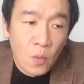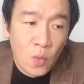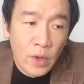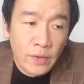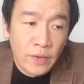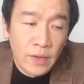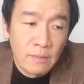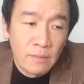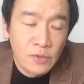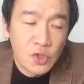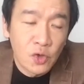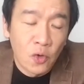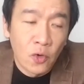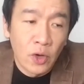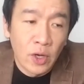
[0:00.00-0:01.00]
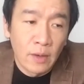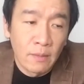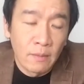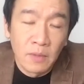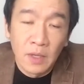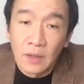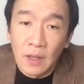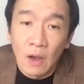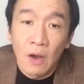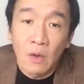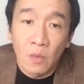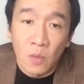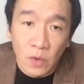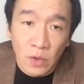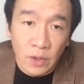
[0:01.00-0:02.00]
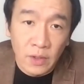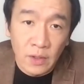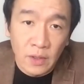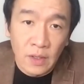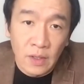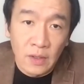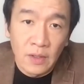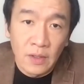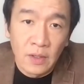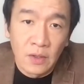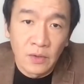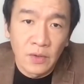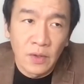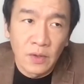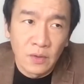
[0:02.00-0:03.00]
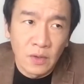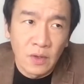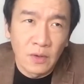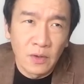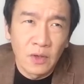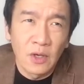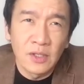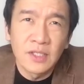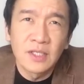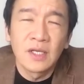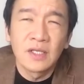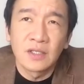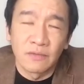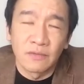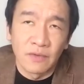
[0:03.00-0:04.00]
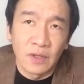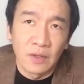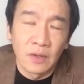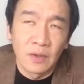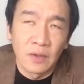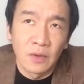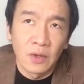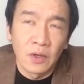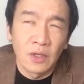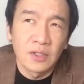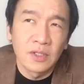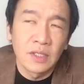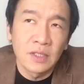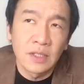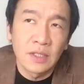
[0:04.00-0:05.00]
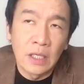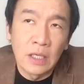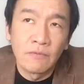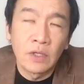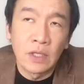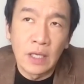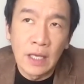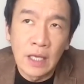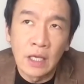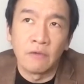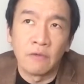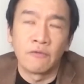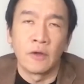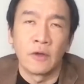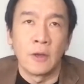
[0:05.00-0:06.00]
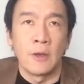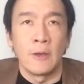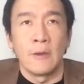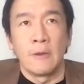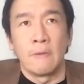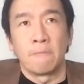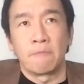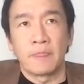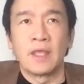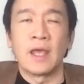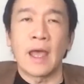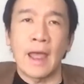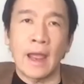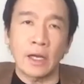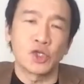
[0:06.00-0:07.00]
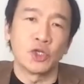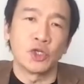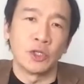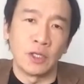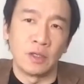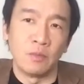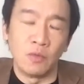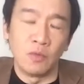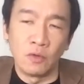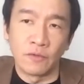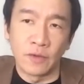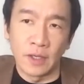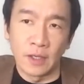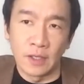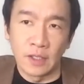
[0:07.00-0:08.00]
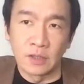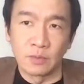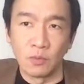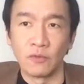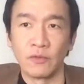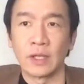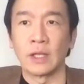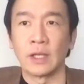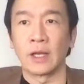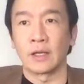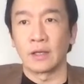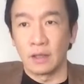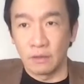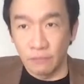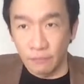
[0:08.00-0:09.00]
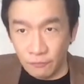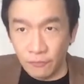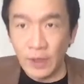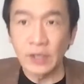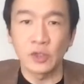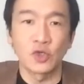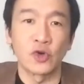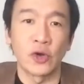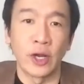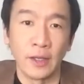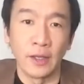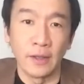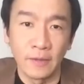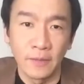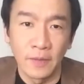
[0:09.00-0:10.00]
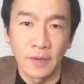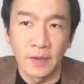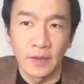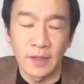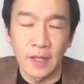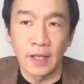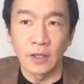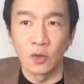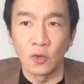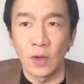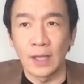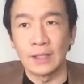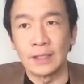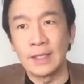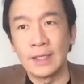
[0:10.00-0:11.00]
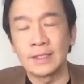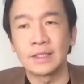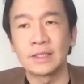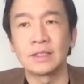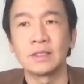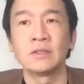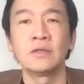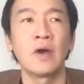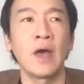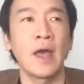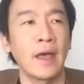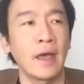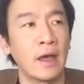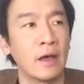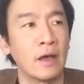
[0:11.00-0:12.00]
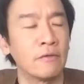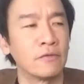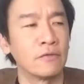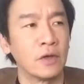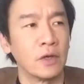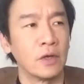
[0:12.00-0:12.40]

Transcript: with him showing me the artwork you know that you you got a sense of it you know you got a sense that even if the action in the movie is moving like a freight train that you at least still have